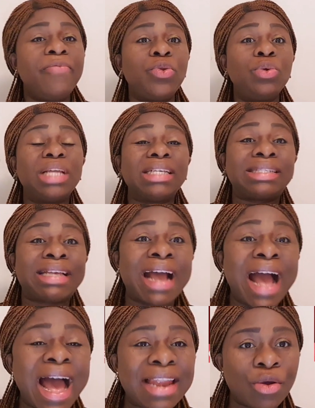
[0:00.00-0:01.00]
through the
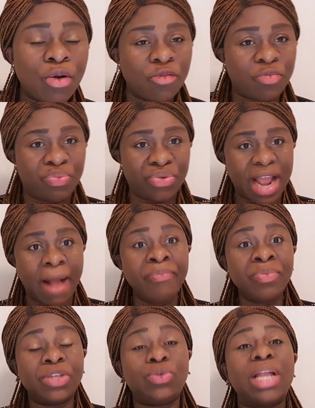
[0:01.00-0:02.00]
scan of prayer
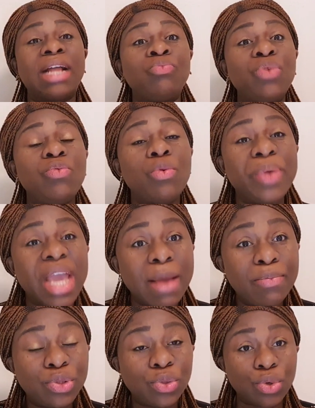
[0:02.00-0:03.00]
so that we will be
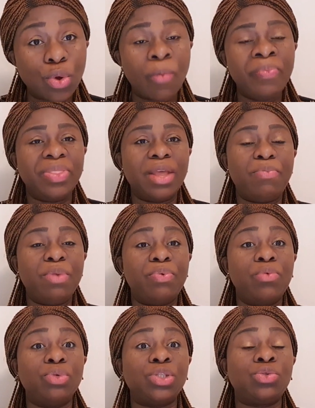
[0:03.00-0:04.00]
able to know the
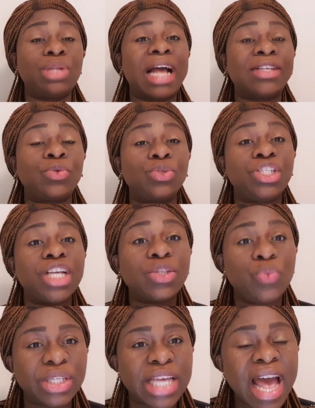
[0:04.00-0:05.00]
people we should
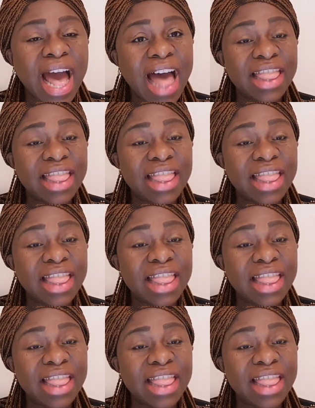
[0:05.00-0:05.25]
associate with